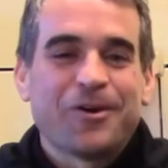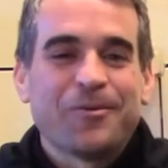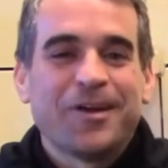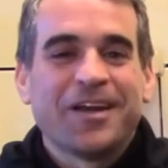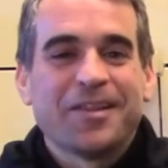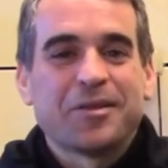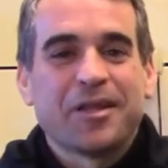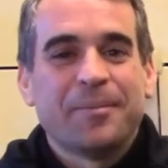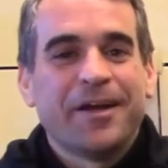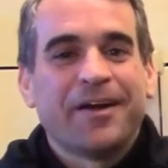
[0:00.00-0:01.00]
went into the
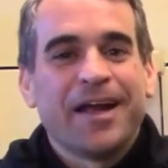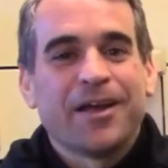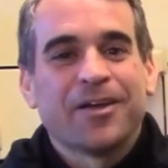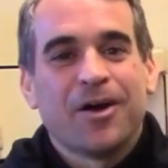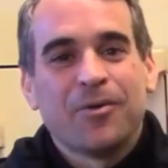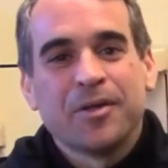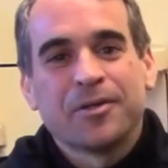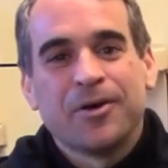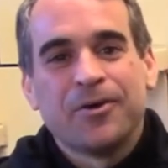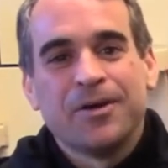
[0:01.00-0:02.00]
seminary. I could always
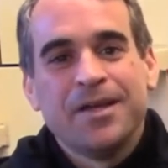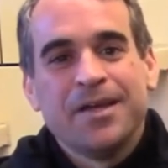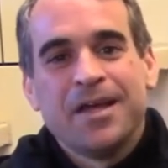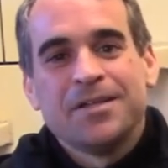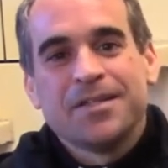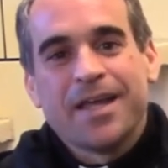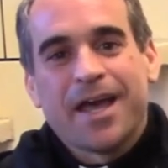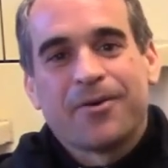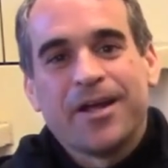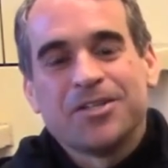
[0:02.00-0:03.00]
go to the
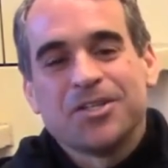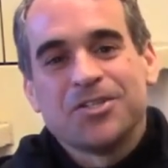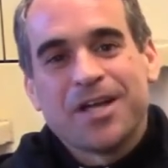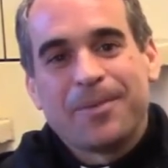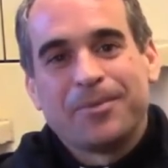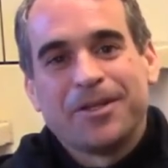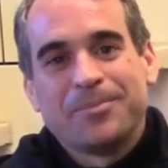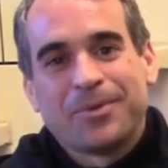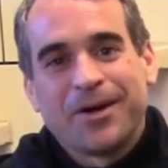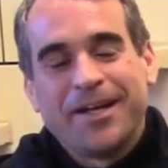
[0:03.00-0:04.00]
Adoration Chapel
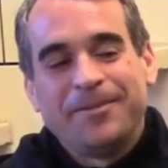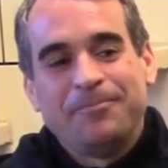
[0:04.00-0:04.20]
and pray.